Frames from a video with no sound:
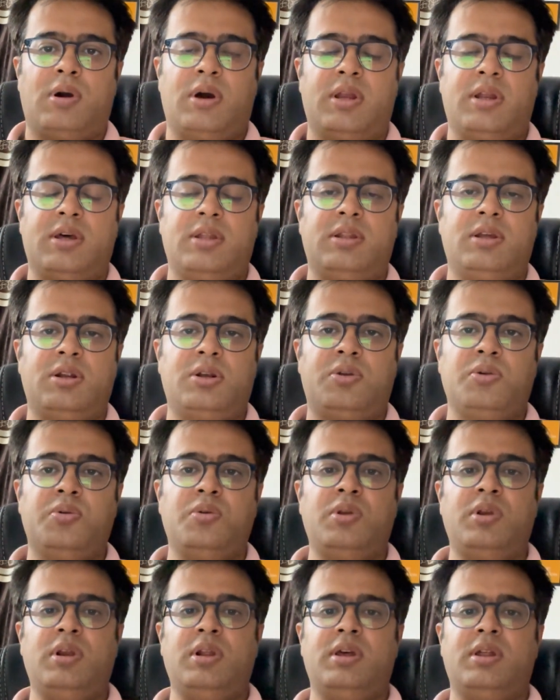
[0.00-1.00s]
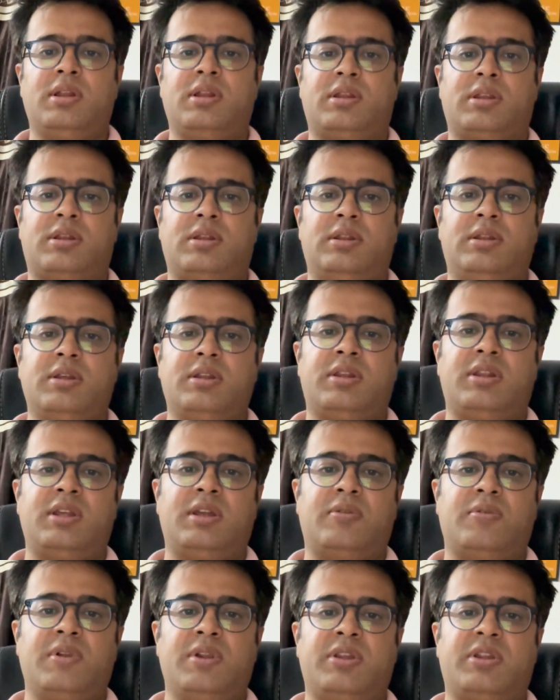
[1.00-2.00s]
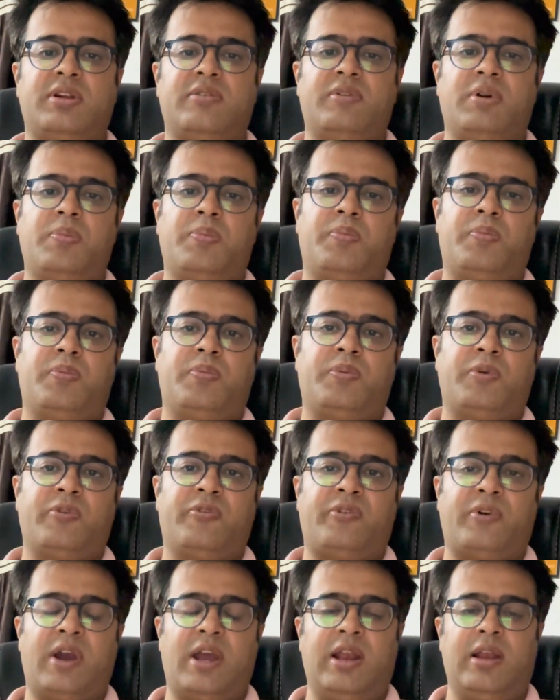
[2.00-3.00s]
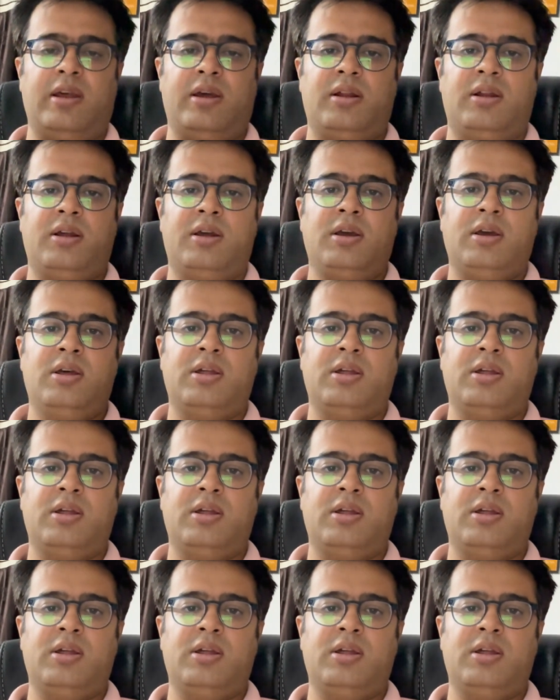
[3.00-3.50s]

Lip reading: Another tool is the SQL Server Profiler.